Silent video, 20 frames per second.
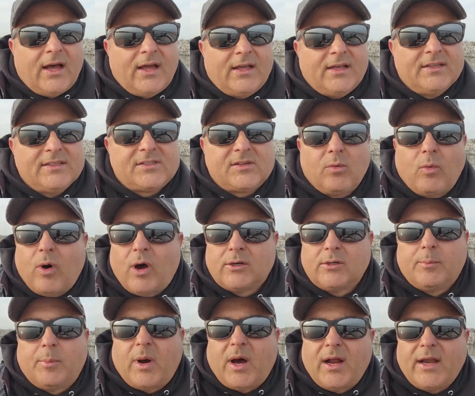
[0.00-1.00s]
is the
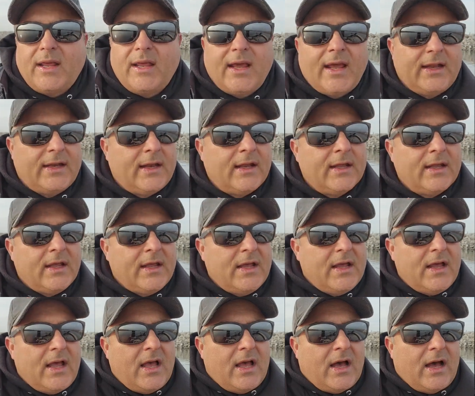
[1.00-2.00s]
water body, and
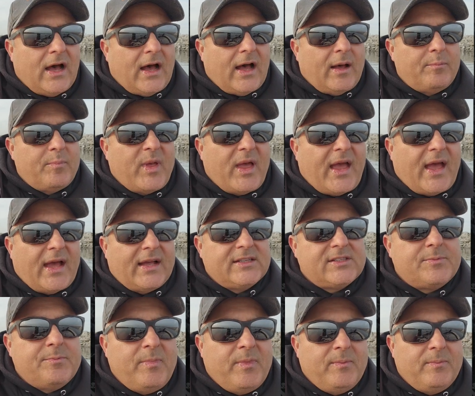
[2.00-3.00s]

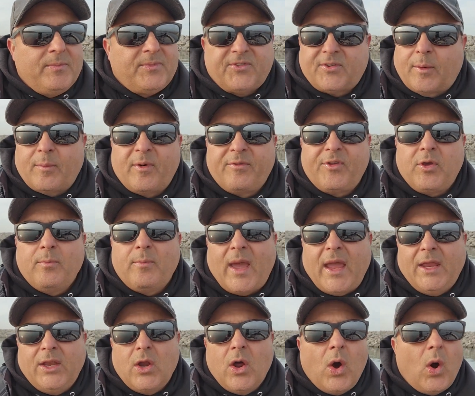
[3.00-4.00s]
as some of you
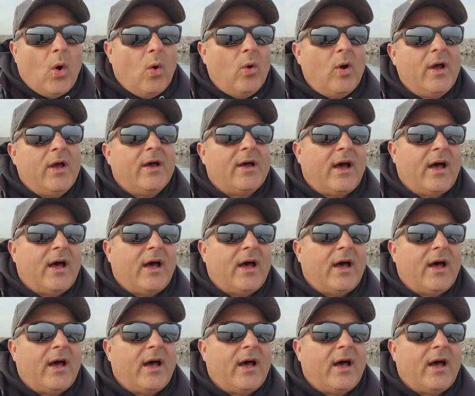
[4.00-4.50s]
may know,